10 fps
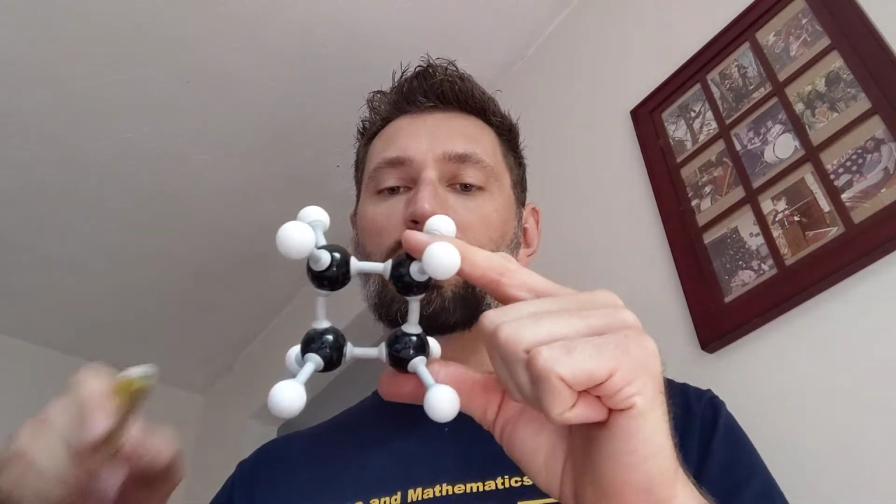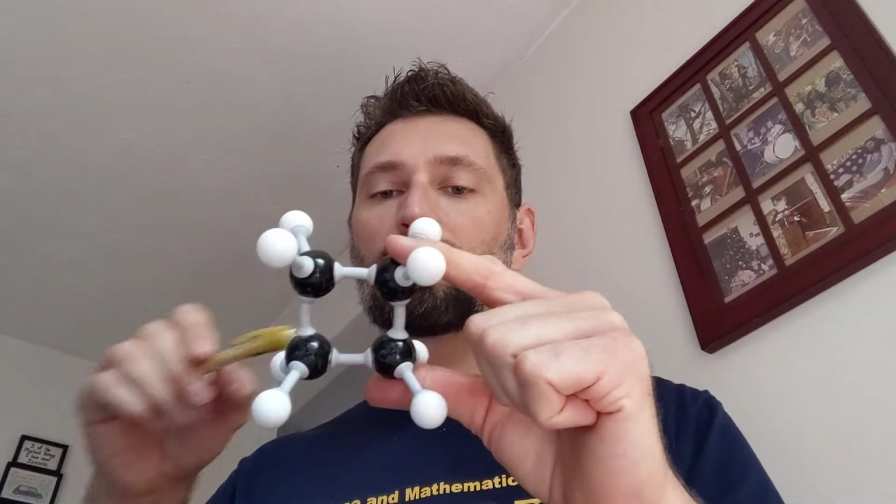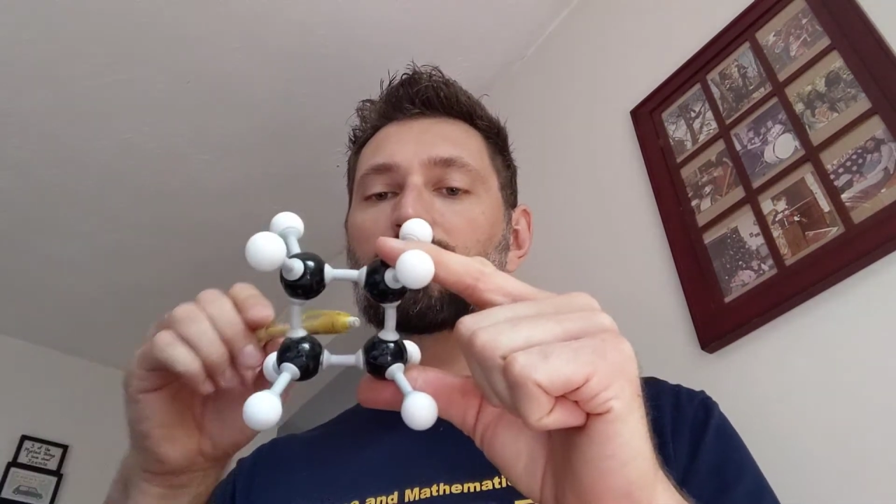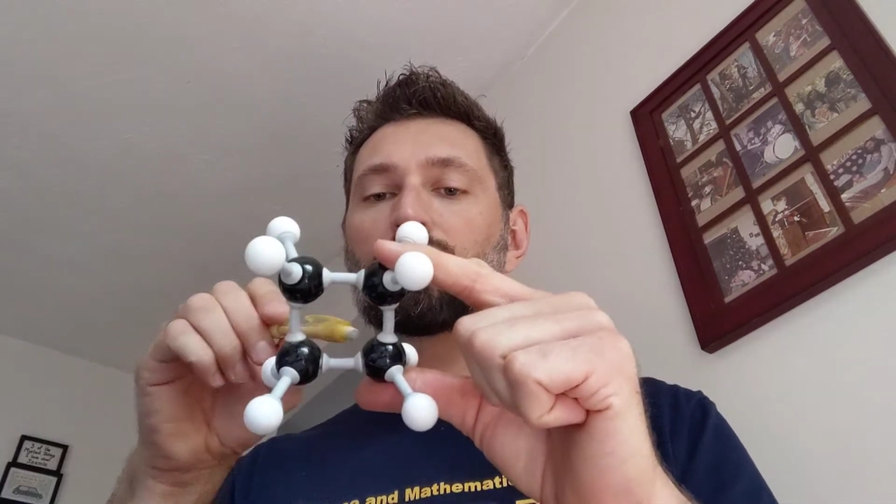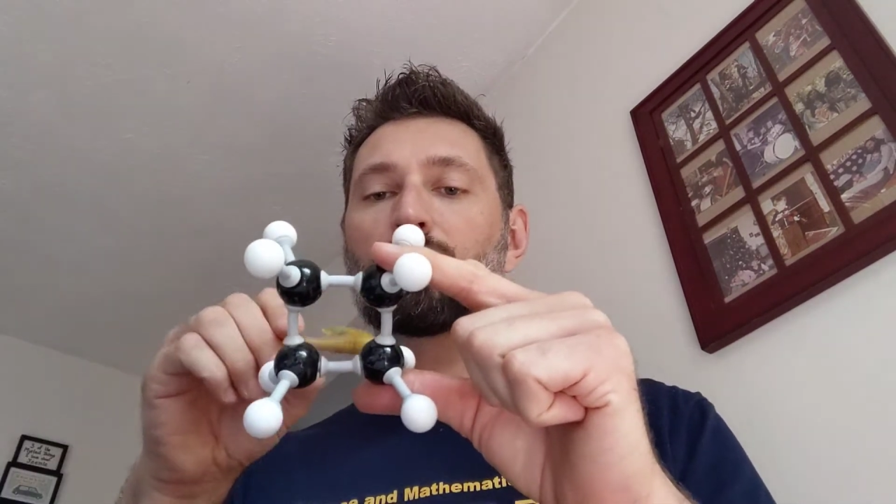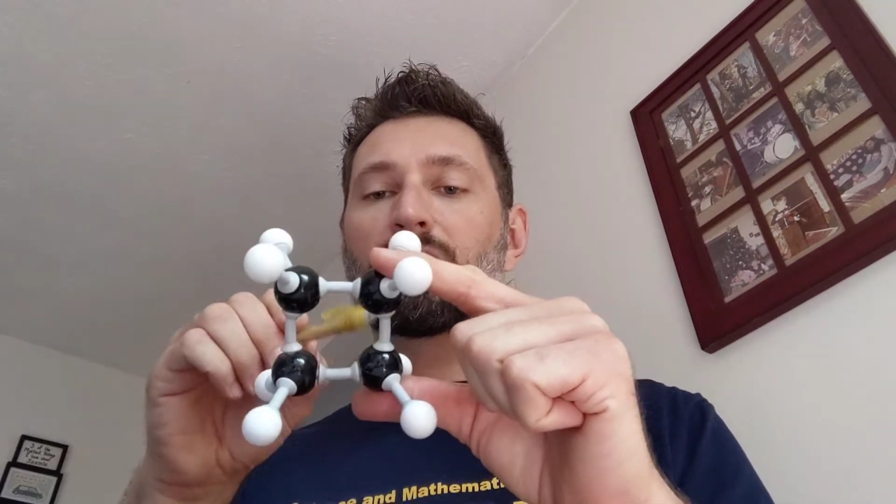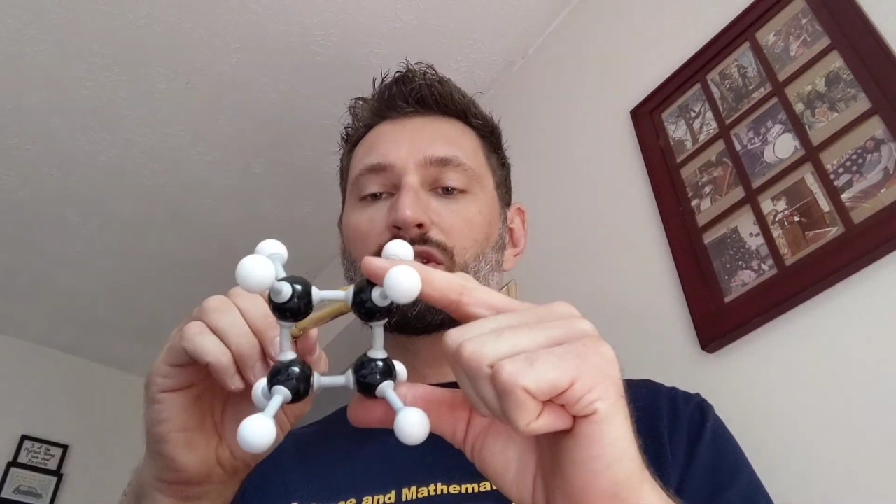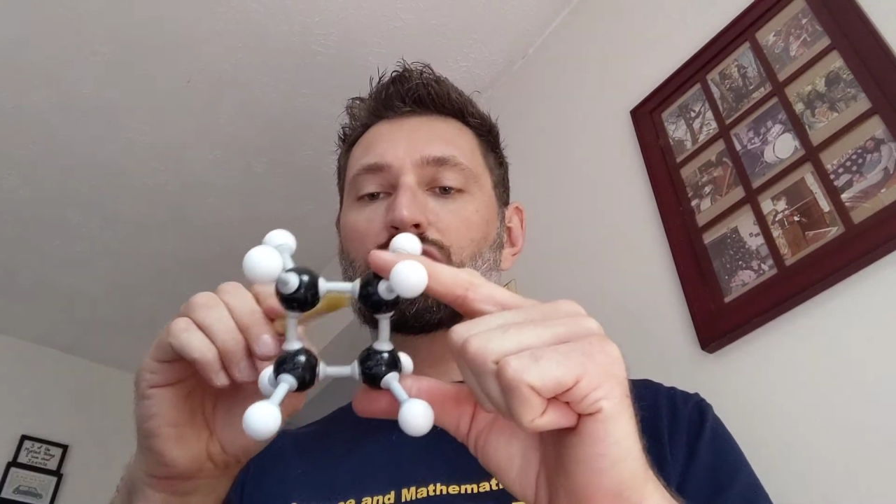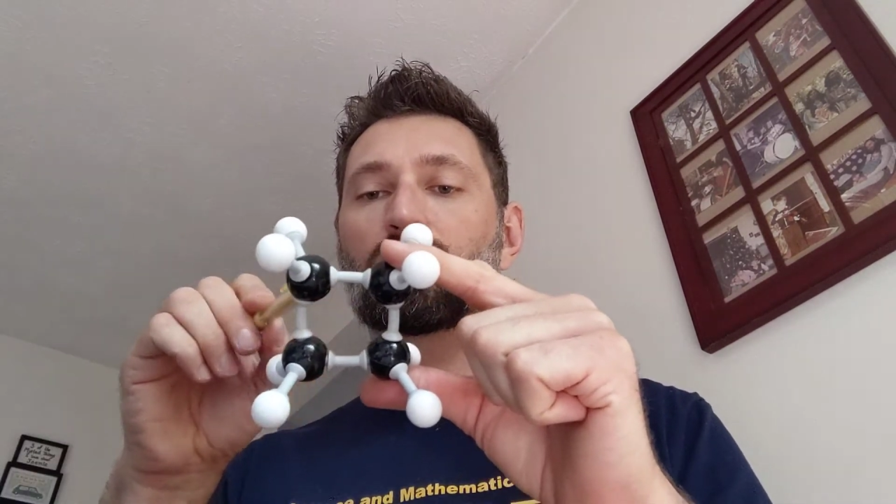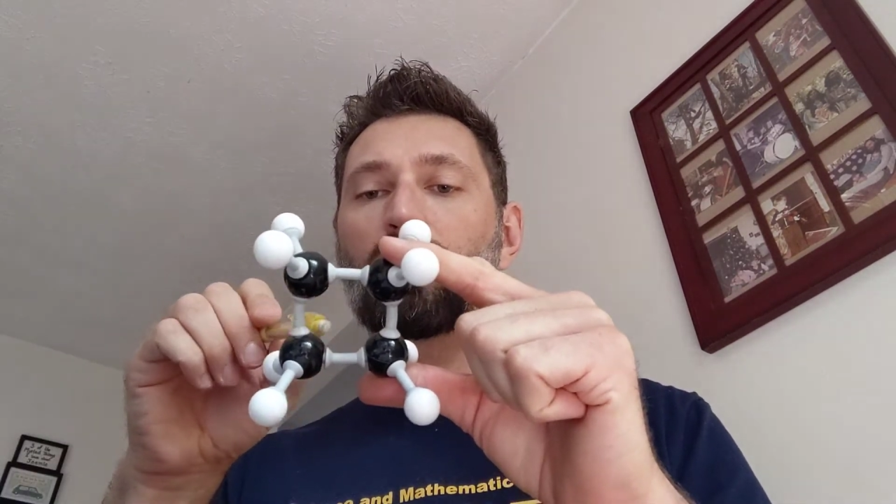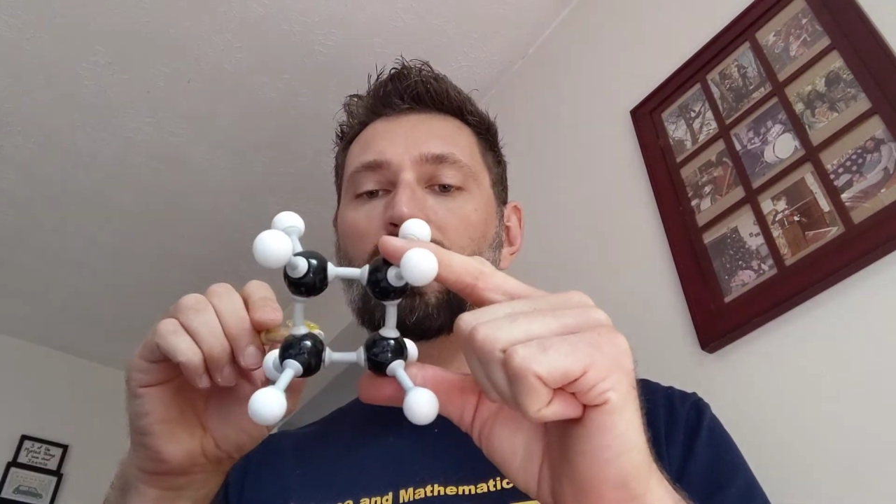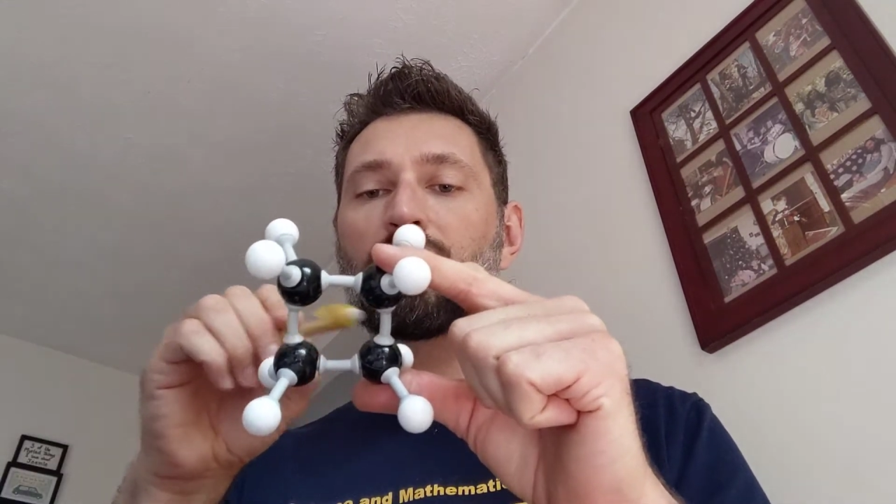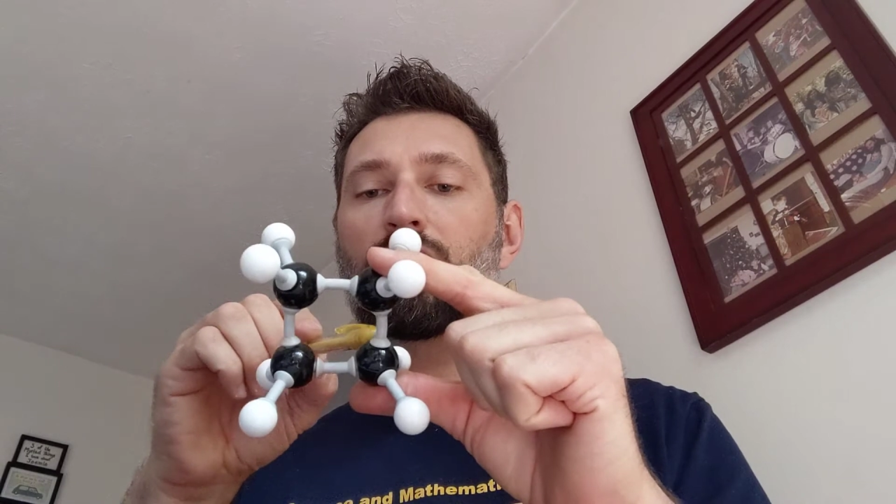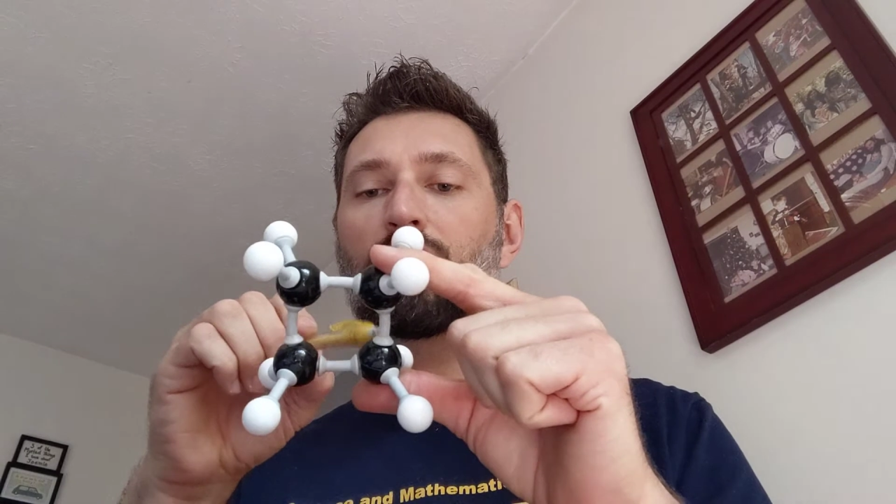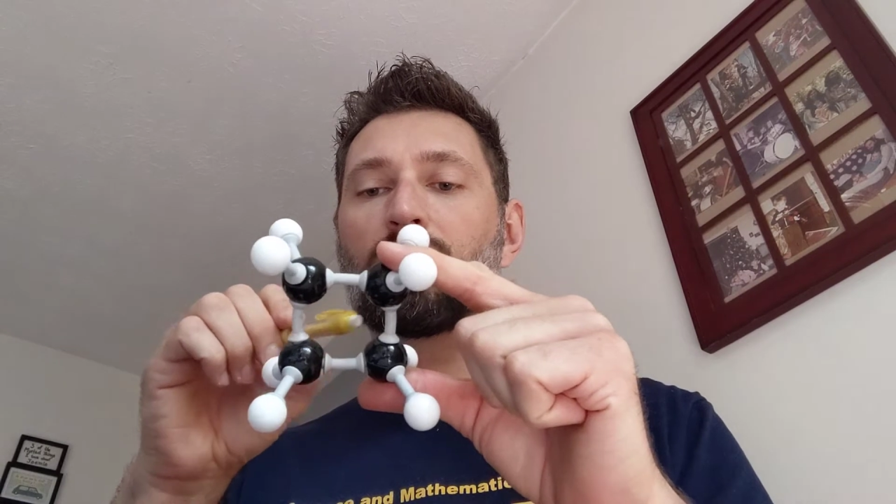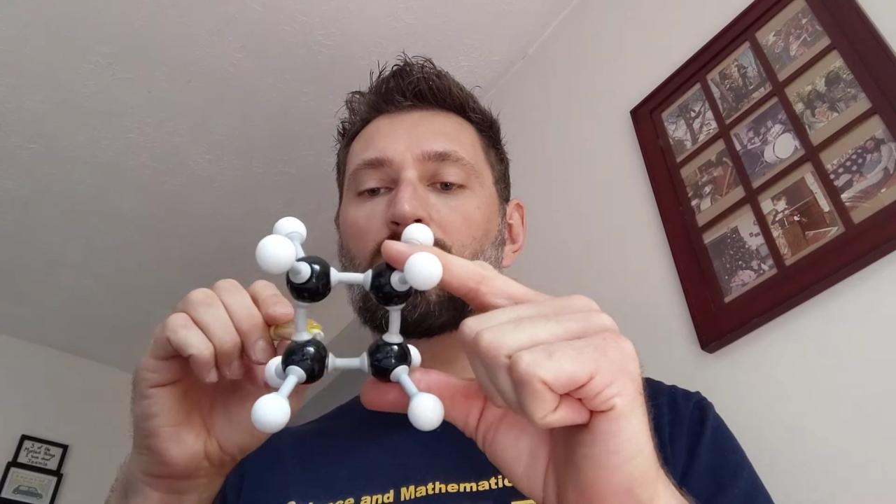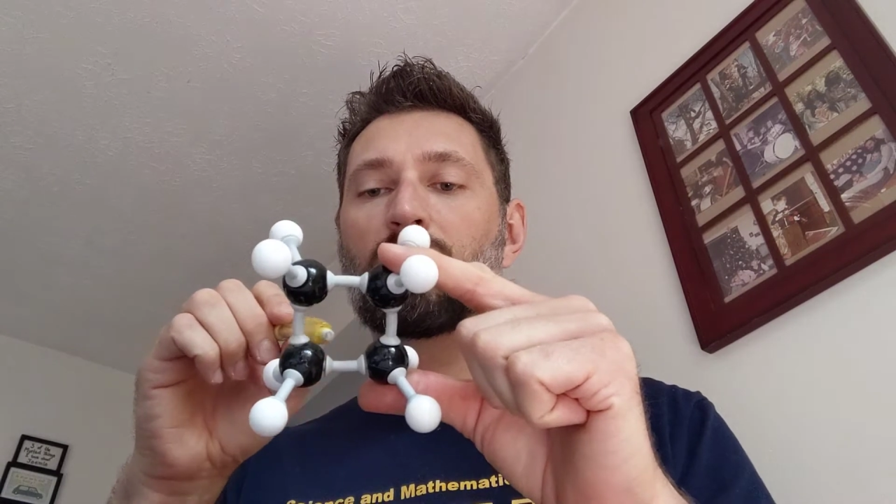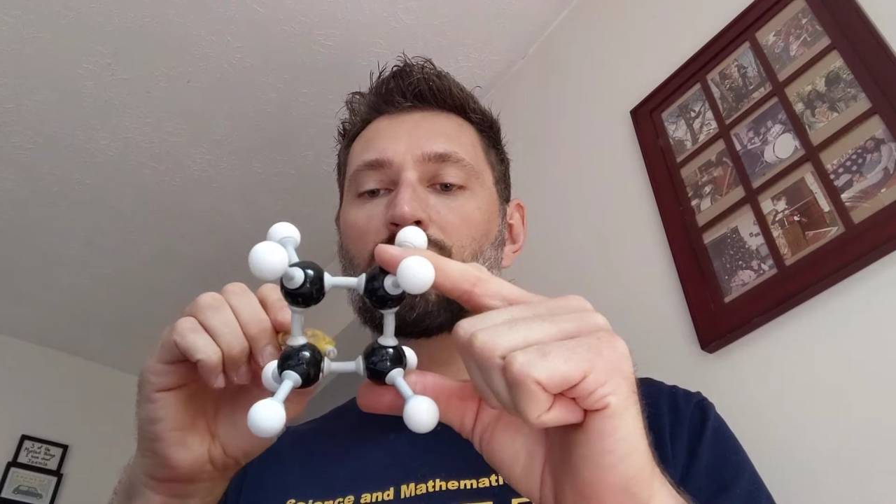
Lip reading: Right, so to make a square,